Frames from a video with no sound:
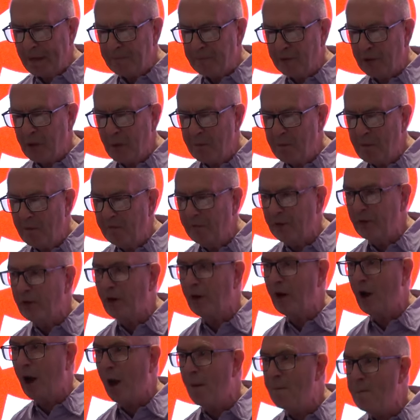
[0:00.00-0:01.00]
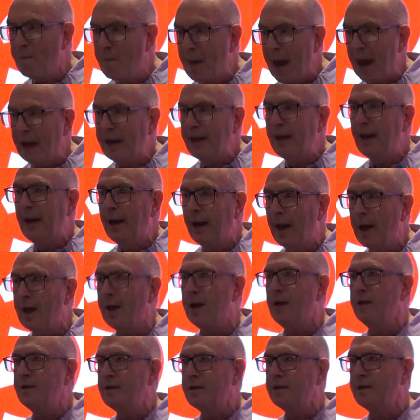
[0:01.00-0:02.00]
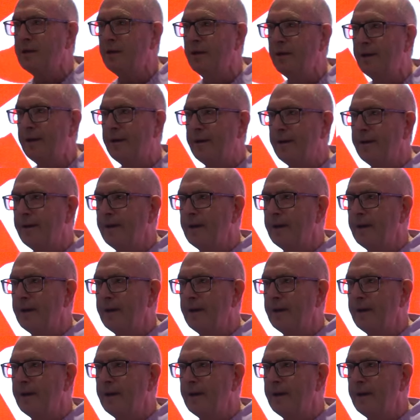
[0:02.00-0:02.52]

For the, for the many layers,